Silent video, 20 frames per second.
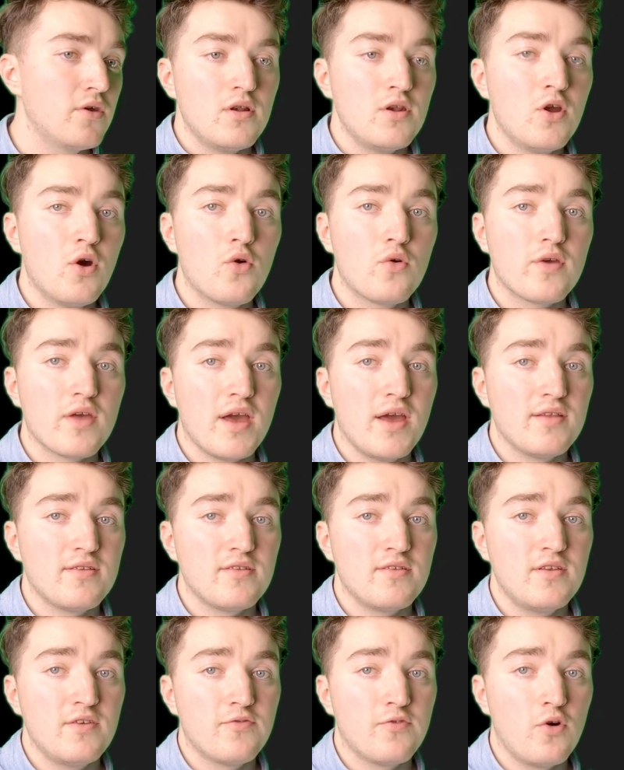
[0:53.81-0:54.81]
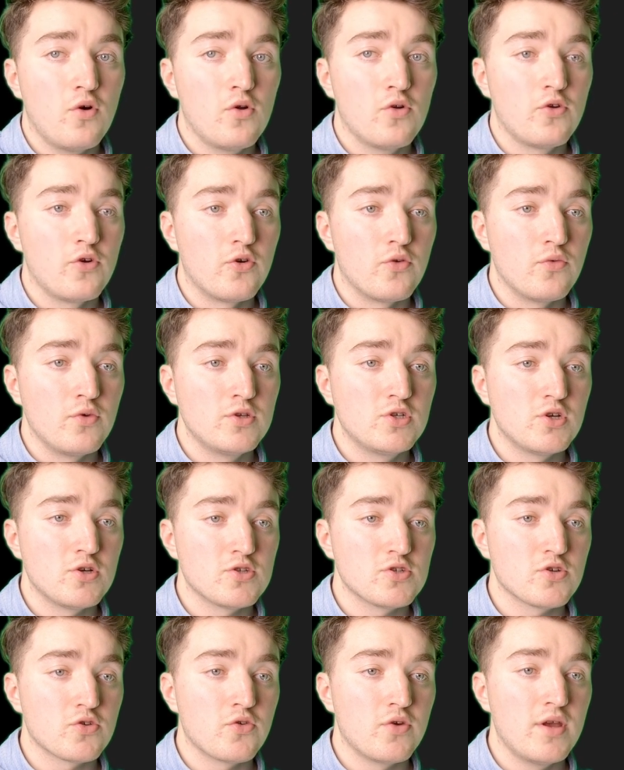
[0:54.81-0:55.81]
Locate the folder we
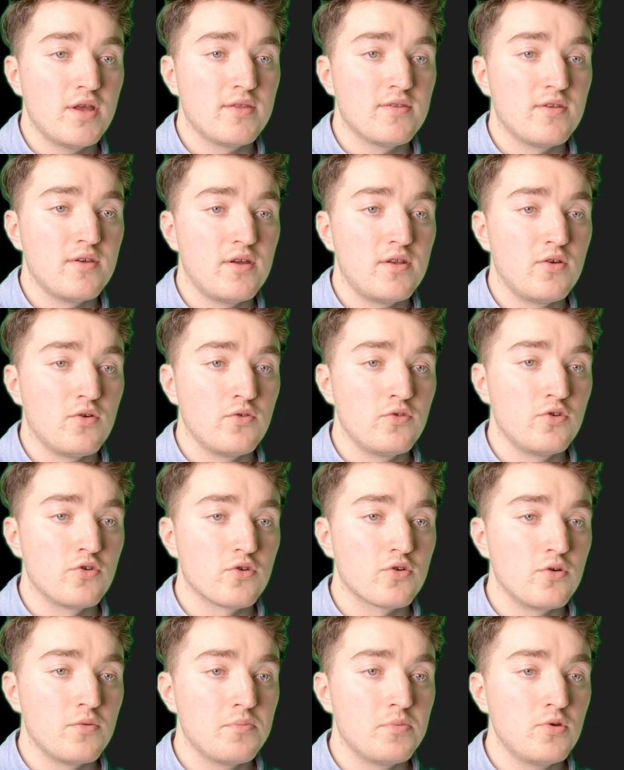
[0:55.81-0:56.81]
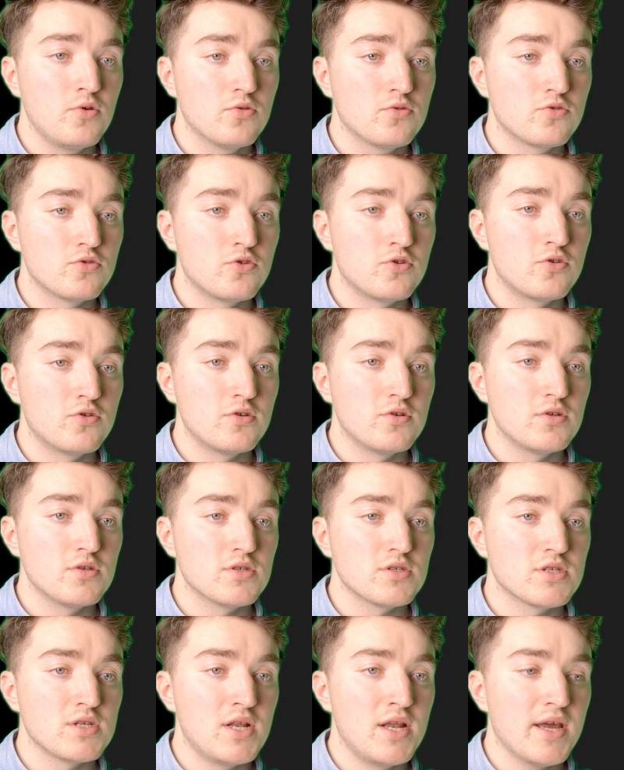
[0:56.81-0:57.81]
just created on your computer.
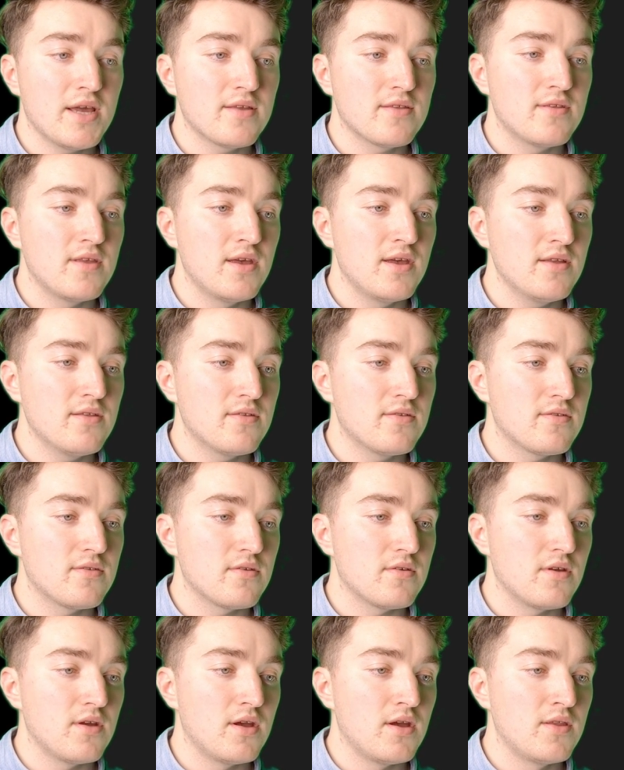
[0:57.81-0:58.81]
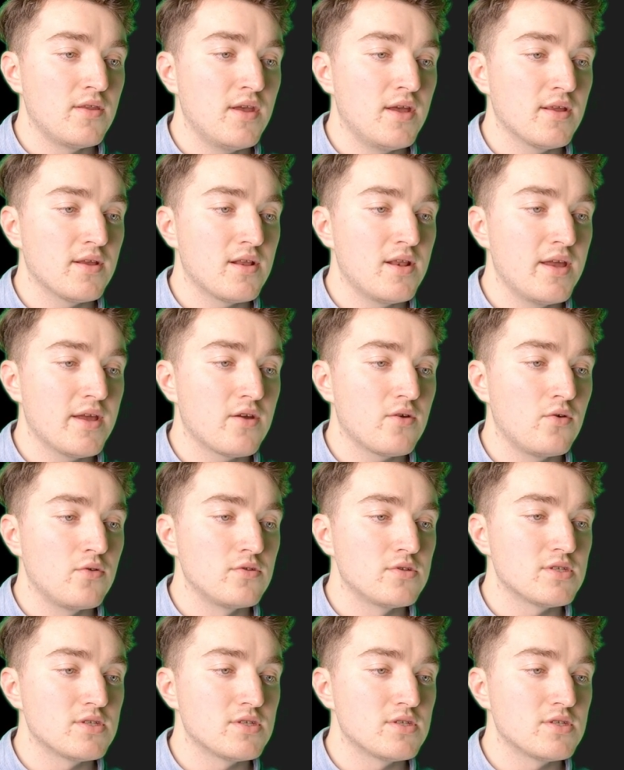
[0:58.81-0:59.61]
Select it. And then click on